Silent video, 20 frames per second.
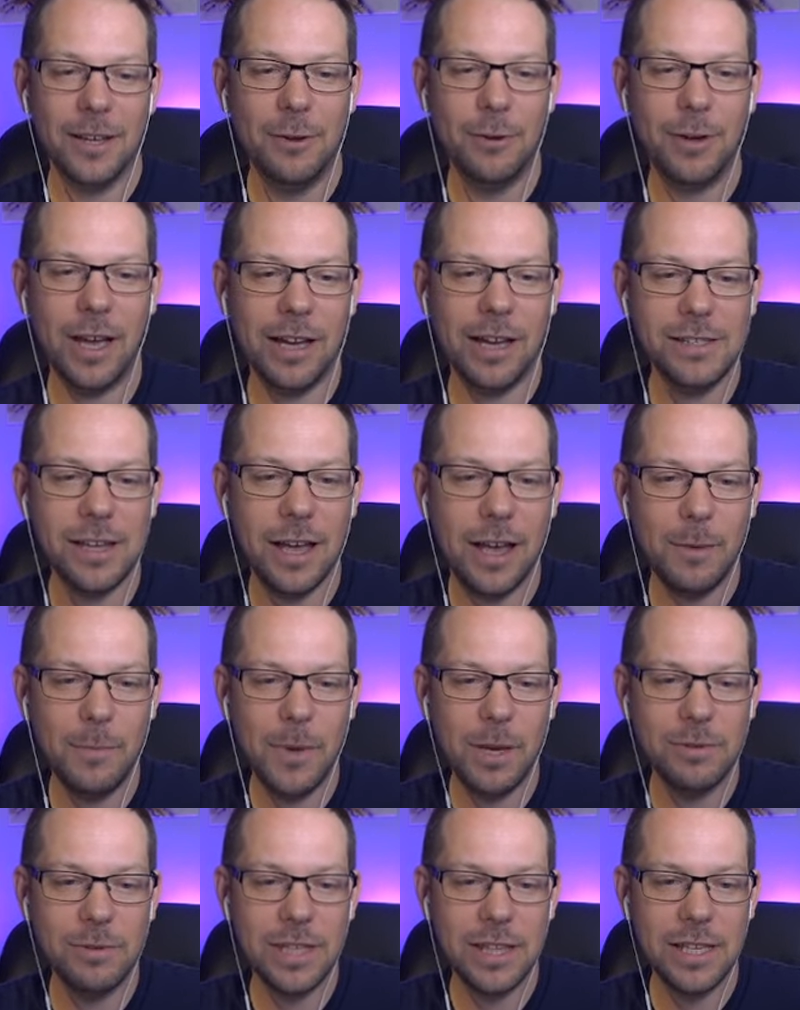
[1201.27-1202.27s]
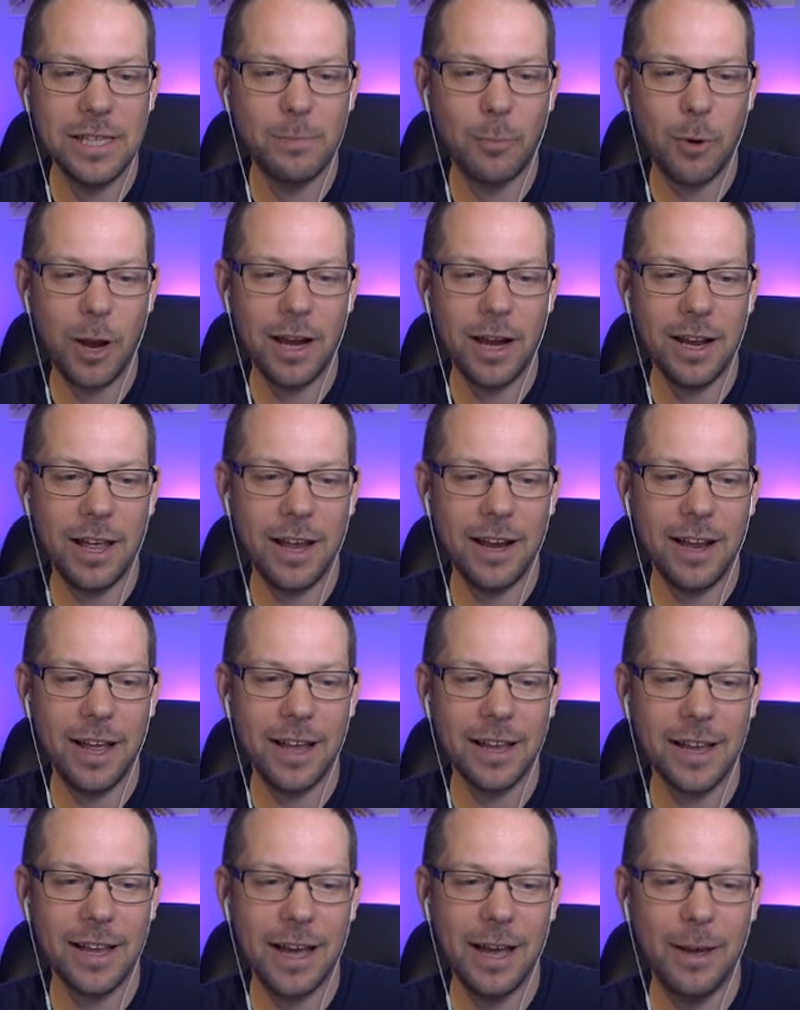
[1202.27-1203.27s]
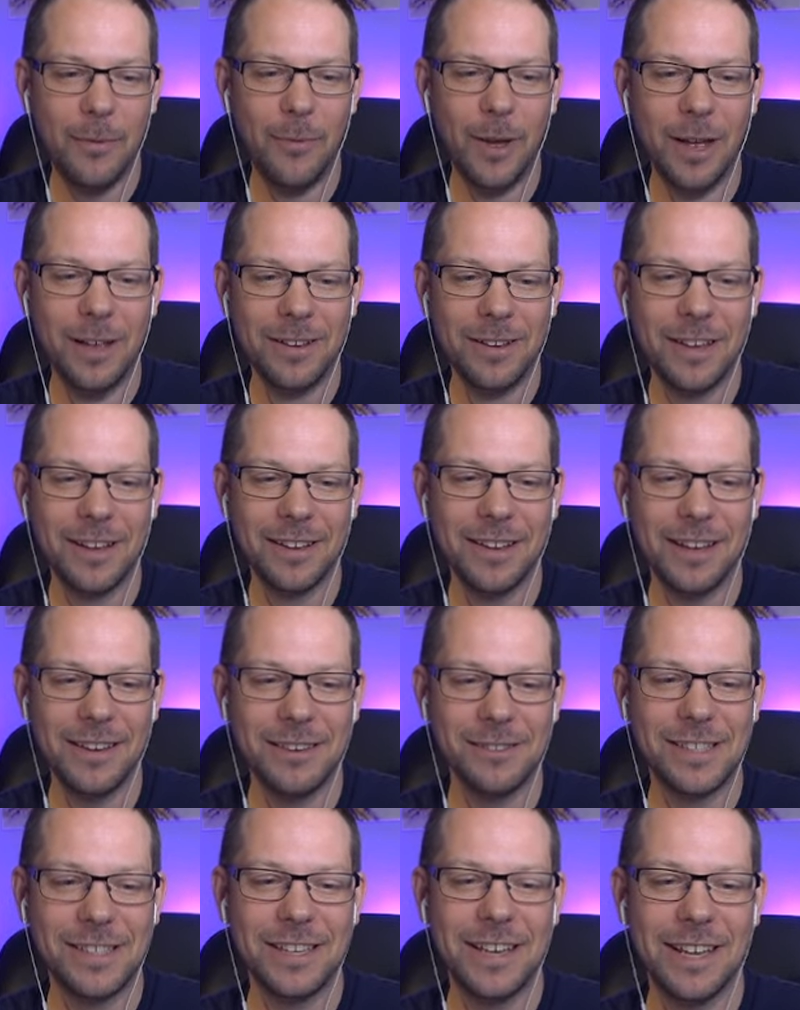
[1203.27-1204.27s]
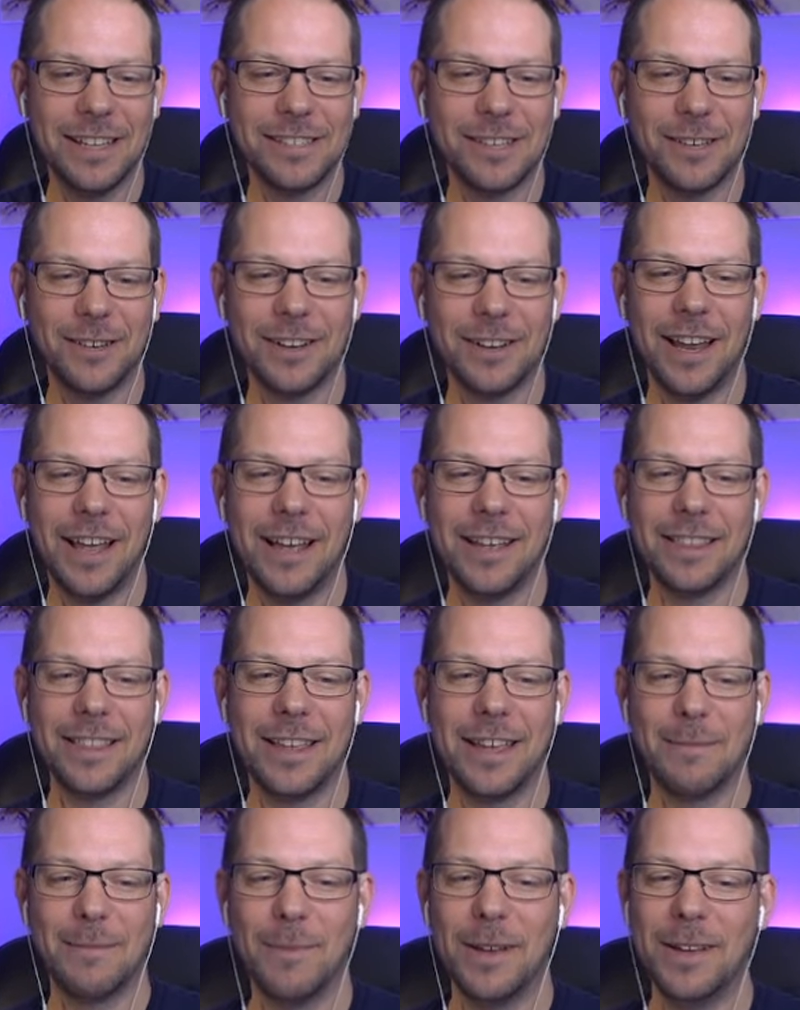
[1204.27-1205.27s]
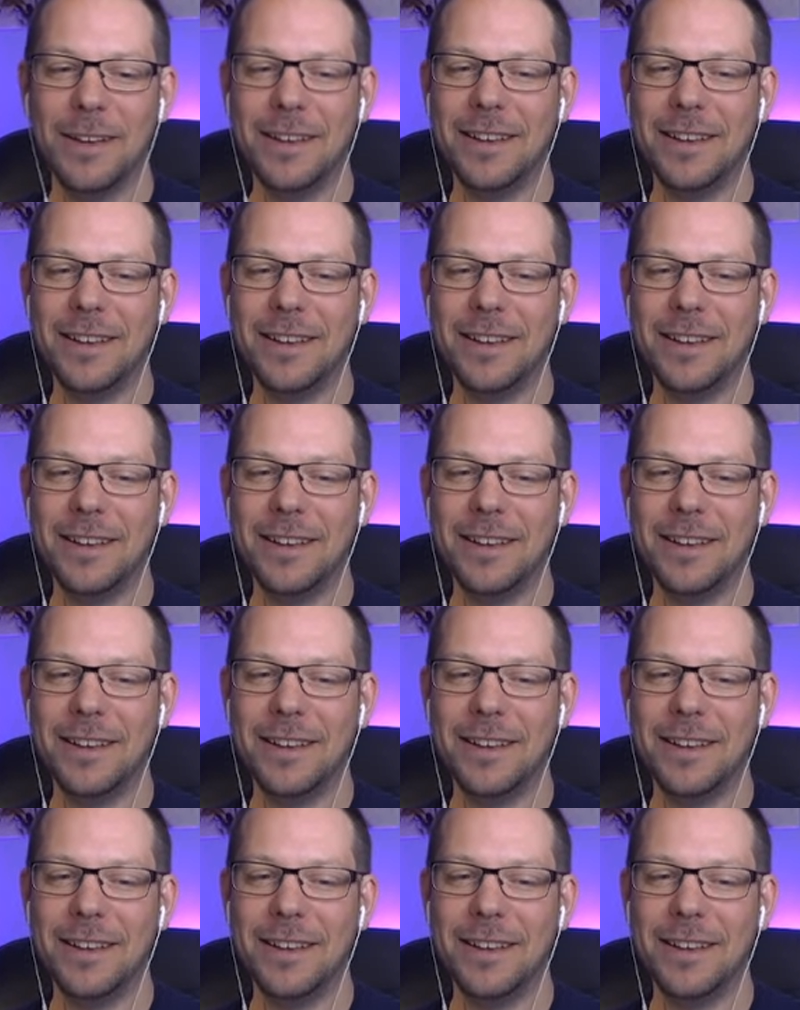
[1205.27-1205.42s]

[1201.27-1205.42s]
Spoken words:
You guys aren't immune to this bright light like I am. I used the Discord light theme.